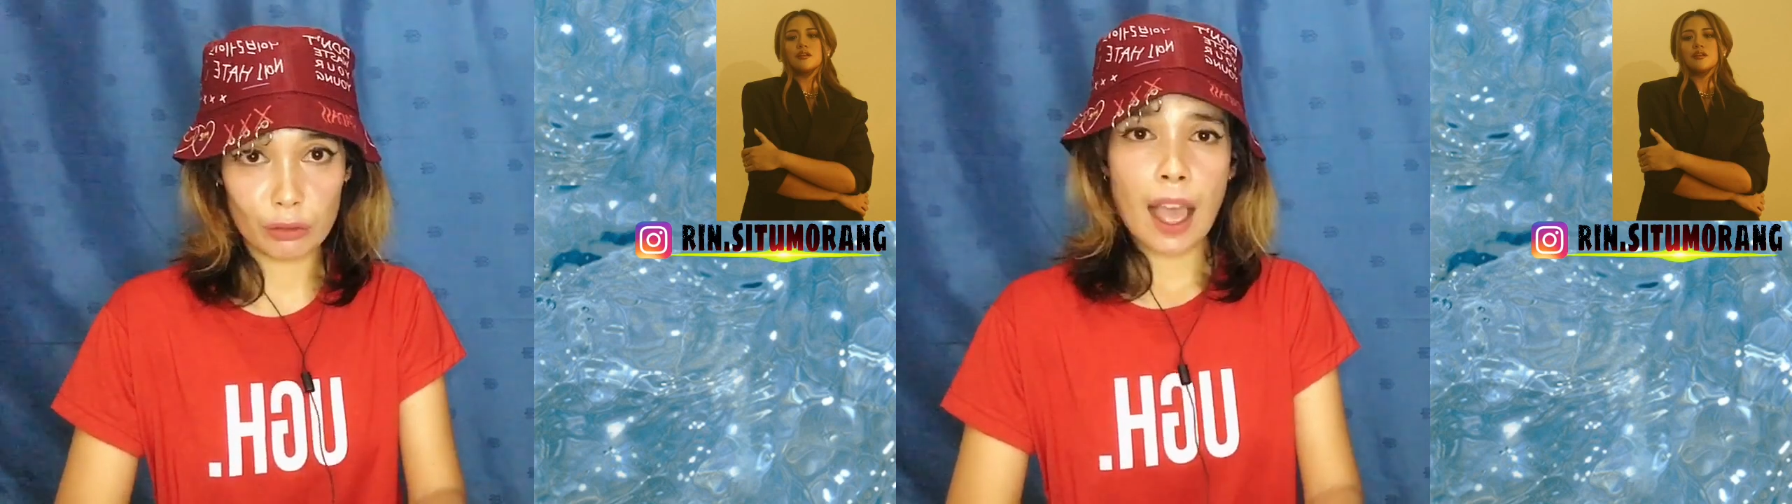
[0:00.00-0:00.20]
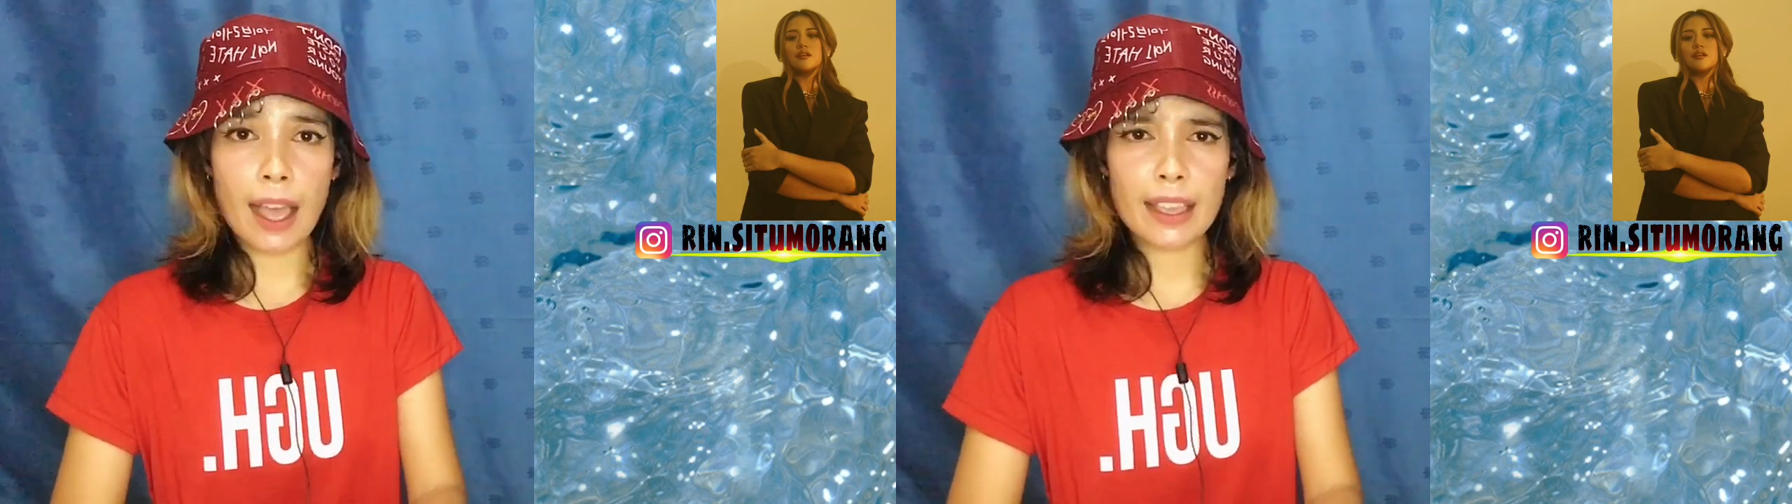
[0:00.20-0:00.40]

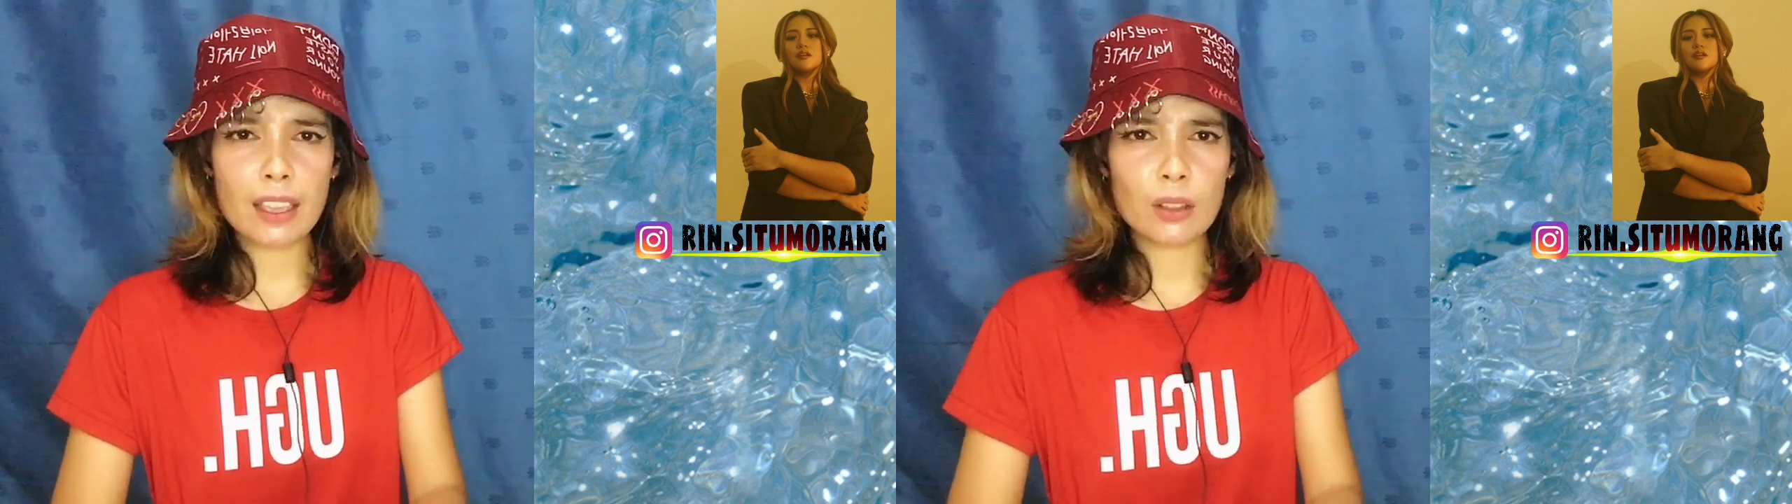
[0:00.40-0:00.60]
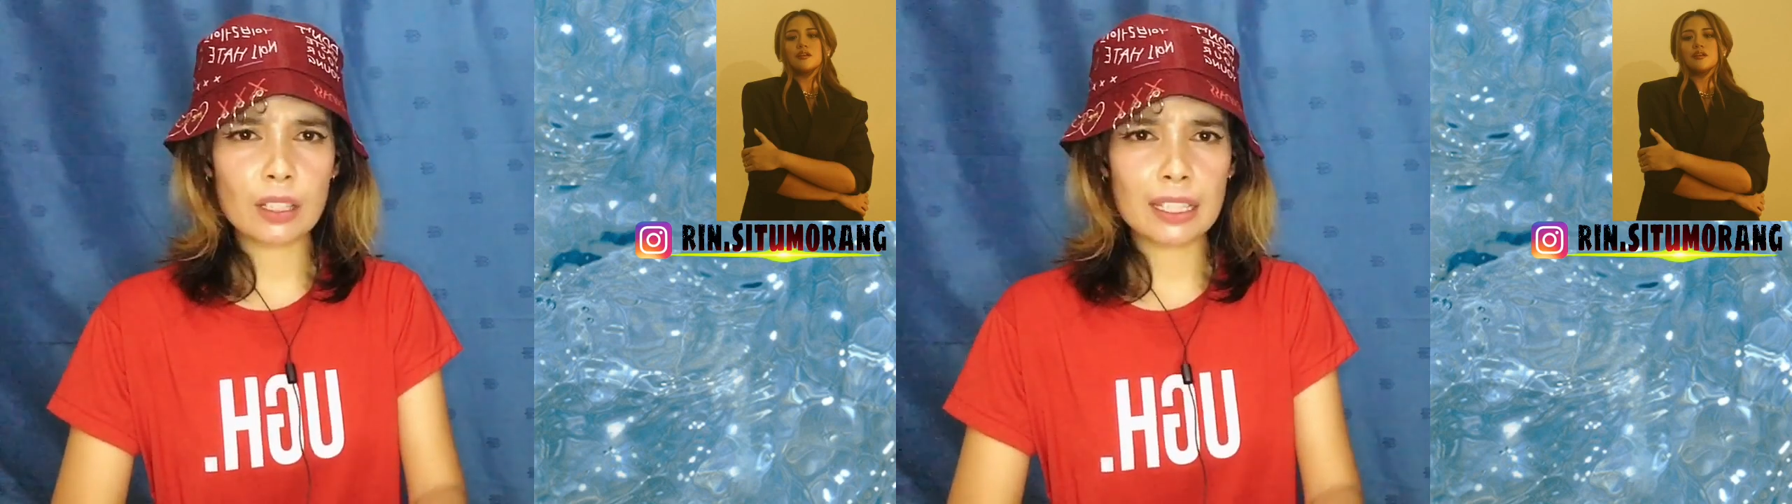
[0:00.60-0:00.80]

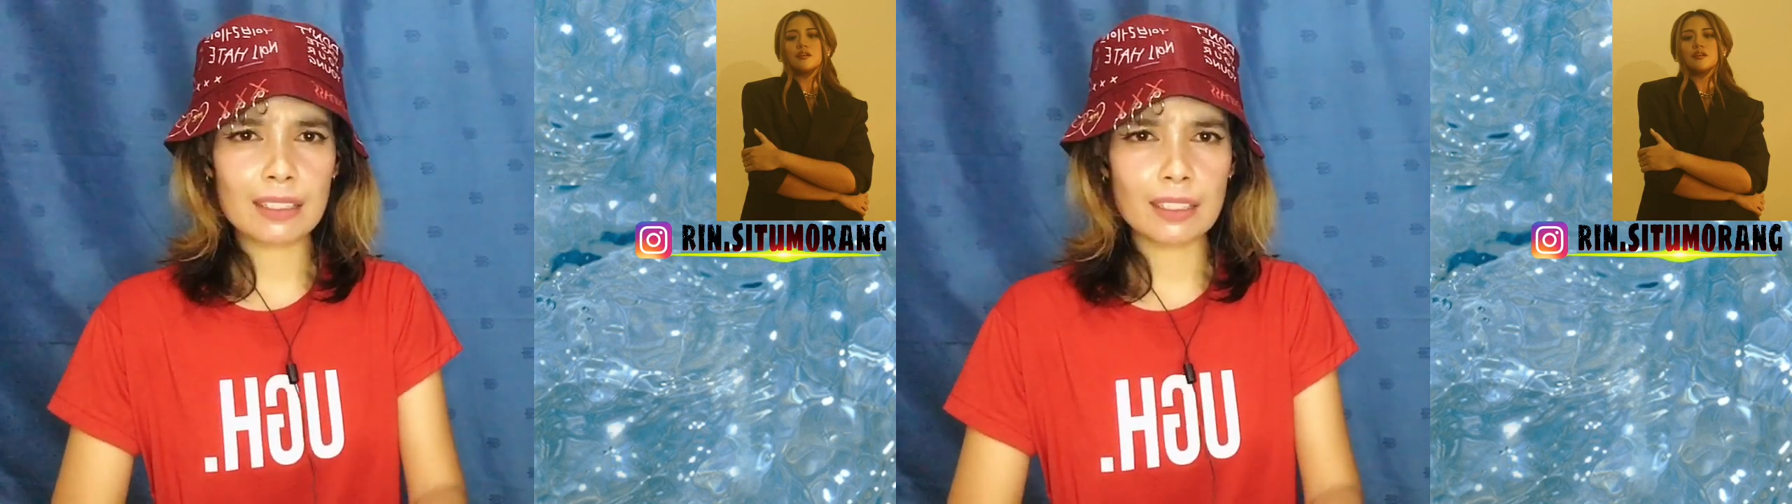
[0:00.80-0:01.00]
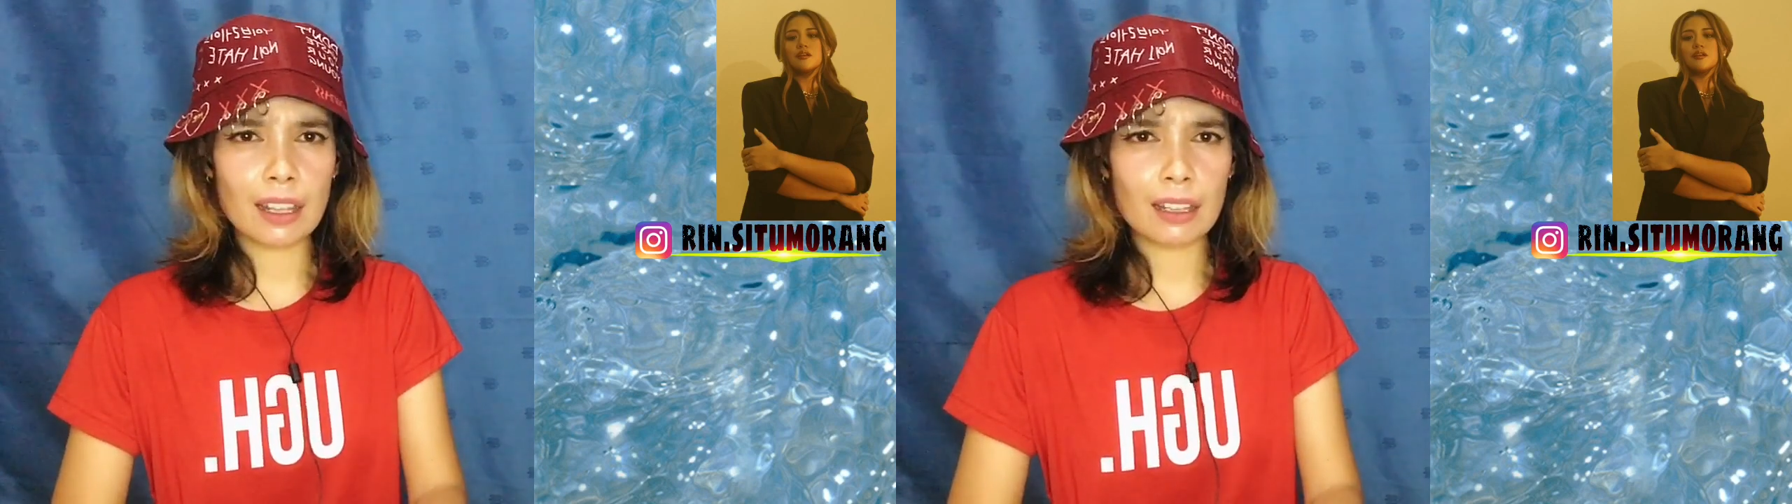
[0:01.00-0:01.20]
I only
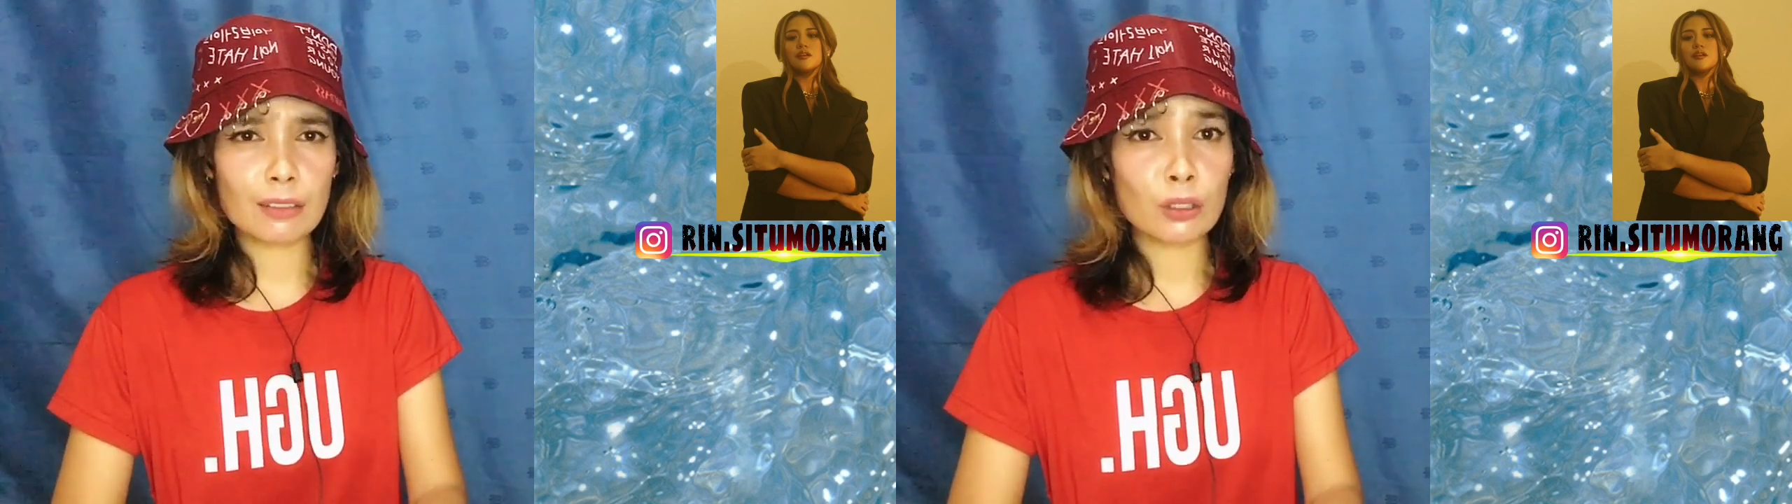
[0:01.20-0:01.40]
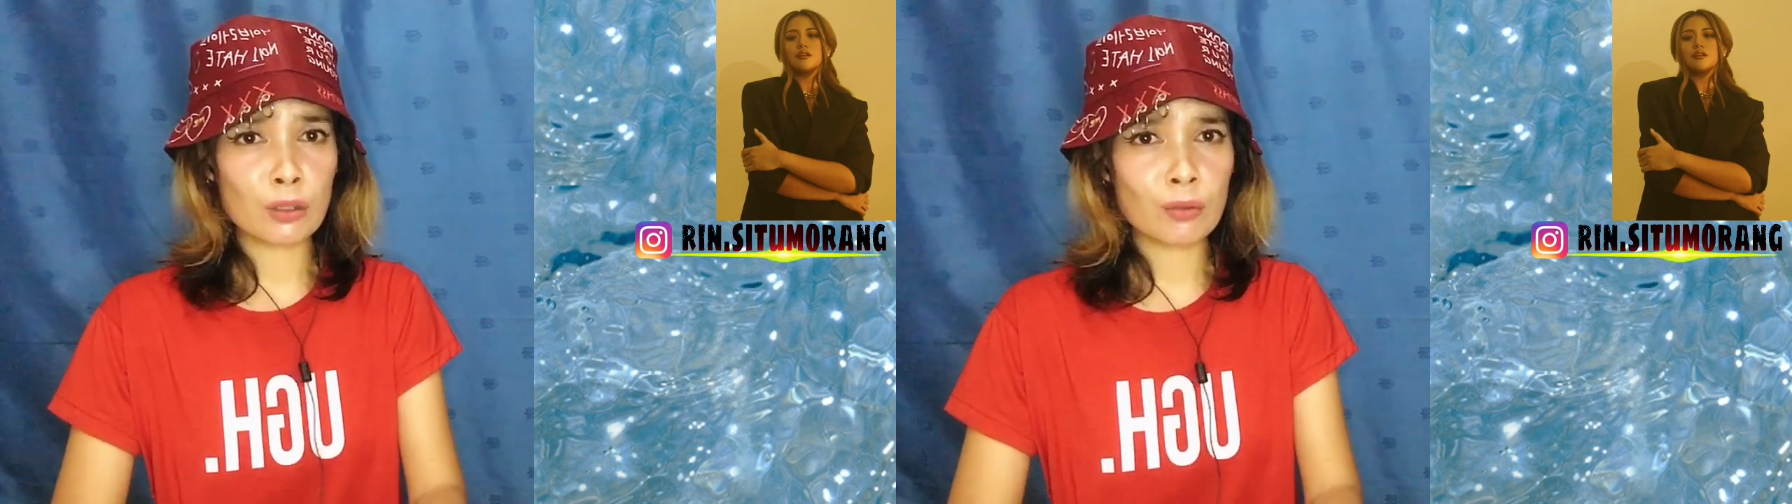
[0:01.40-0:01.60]
done
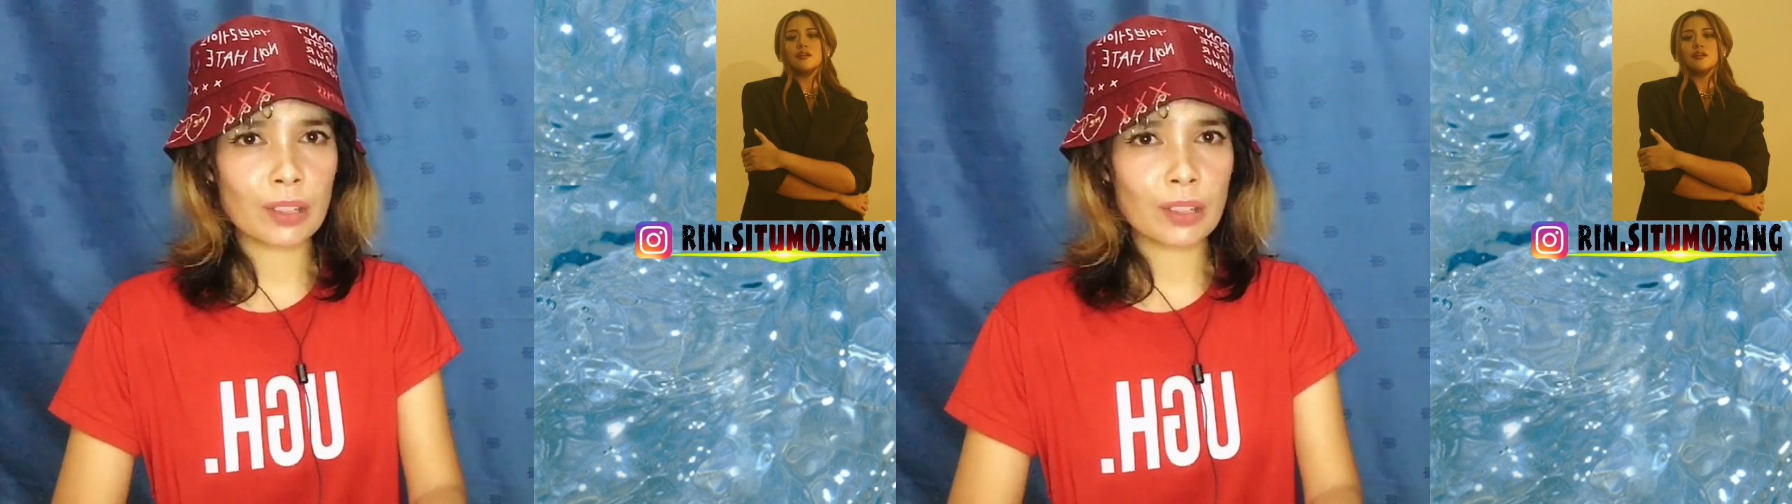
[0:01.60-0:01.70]
2